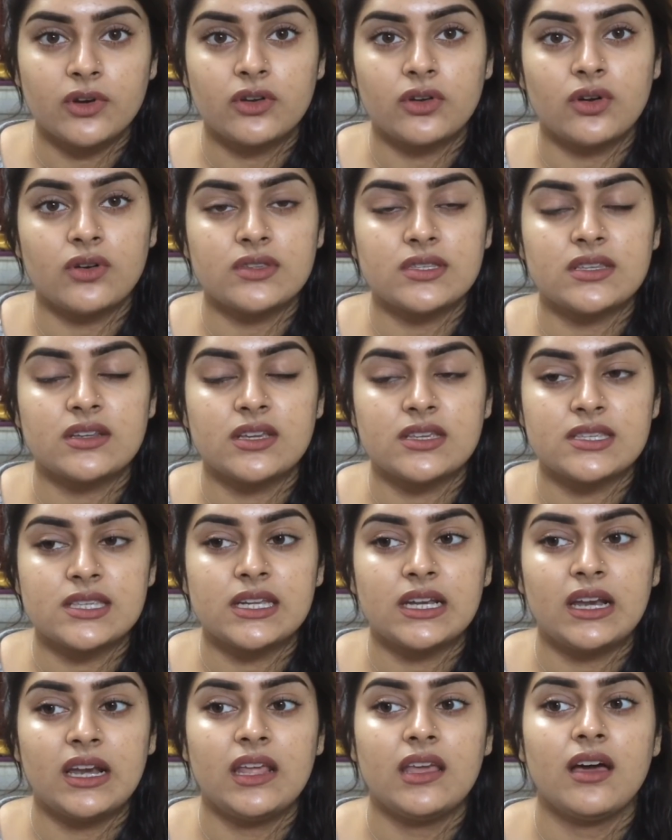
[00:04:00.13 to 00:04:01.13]
across
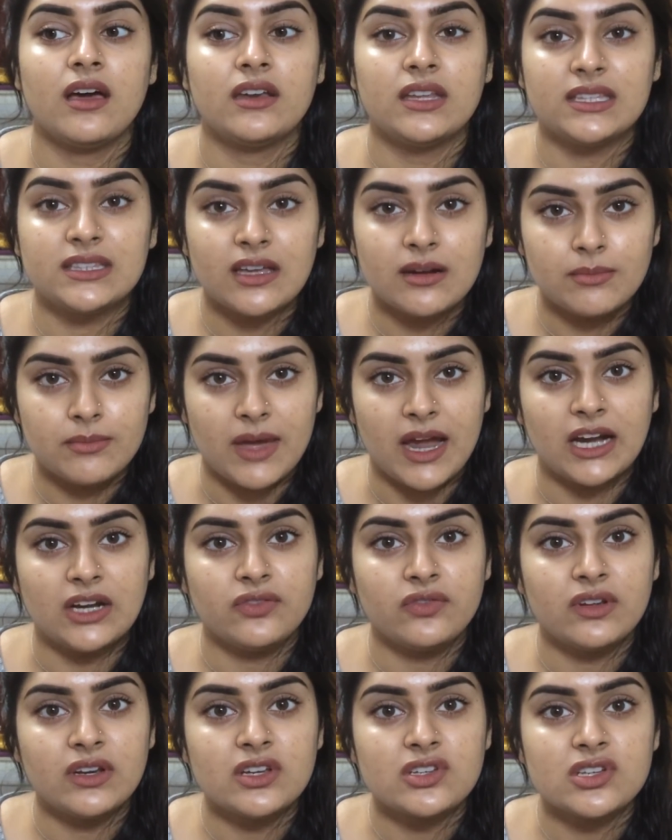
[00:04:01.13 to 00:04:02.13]
recently are either matte
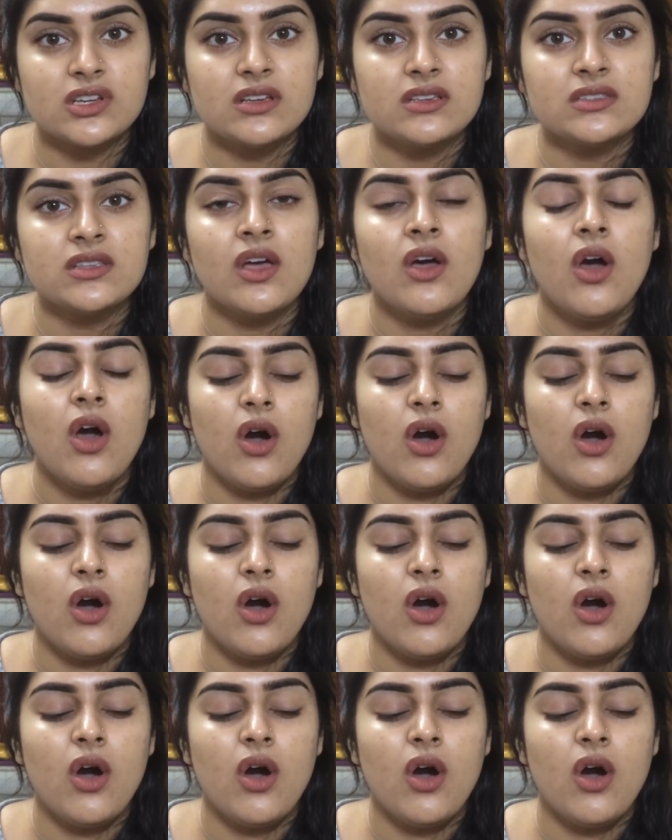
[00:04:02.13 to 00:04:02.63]
finishes